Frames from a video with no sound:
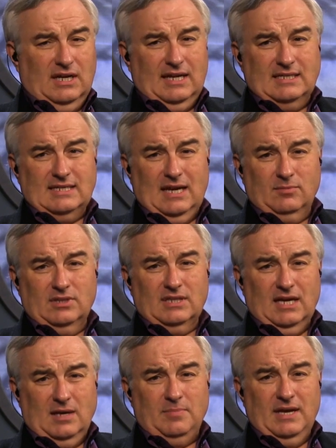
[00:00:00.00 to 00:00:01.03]
going to get a tablet,
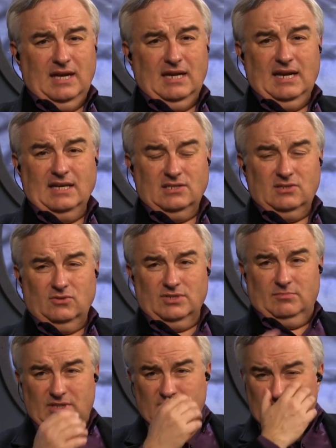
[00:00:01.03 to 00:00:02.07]
the iPad, and I told
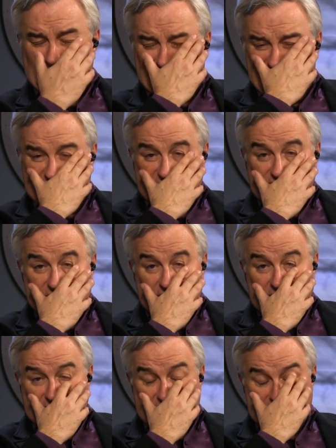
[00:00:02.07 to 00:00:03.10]
somebody this on the radio show
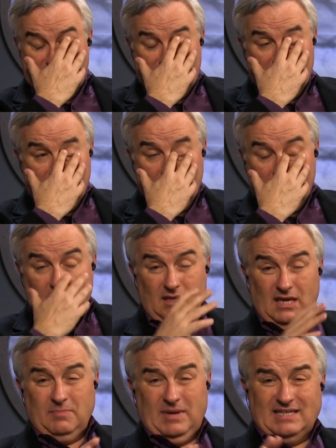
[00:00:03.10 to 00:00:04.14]
on Sunday,
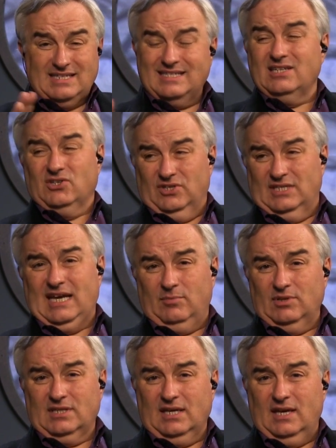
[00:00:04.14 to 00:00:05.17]
the iPad's still the
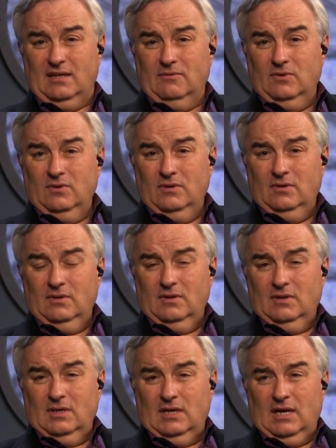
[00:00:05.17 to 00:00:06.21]
tablet to get. Mm
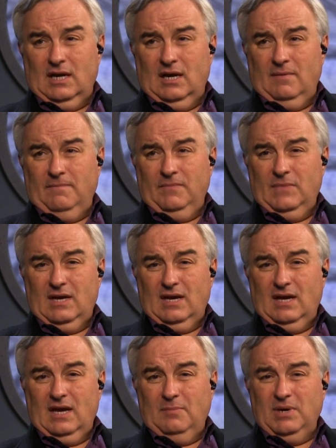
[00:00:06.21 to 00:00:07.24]
-hmm. um,
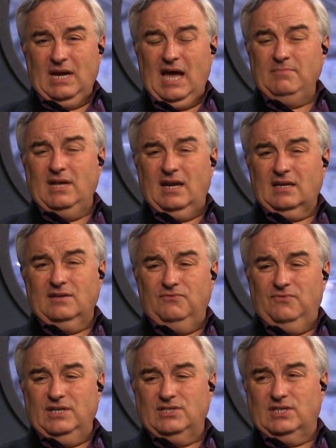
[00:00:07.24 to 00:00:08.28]
but I'm not
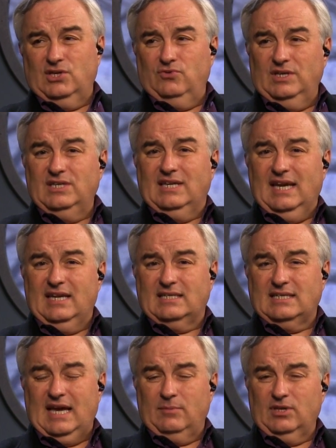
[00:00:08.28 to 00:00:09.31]
convinced that you need to get a
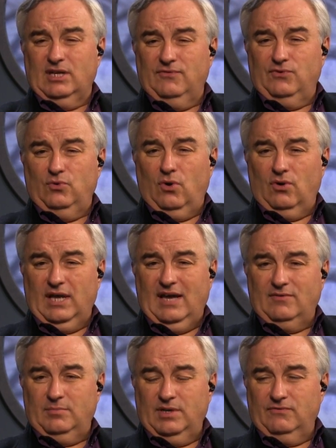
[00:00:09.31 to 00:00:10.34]
tablet if you already
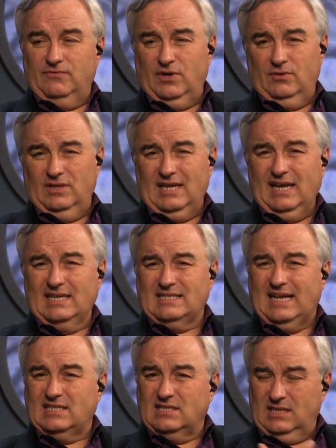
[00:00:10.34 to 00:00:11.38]
have a big phone, and I guess
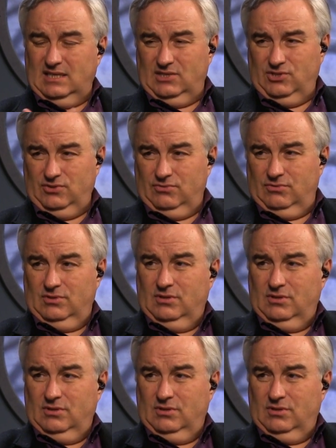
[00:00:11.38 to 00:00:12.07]
that's the issue,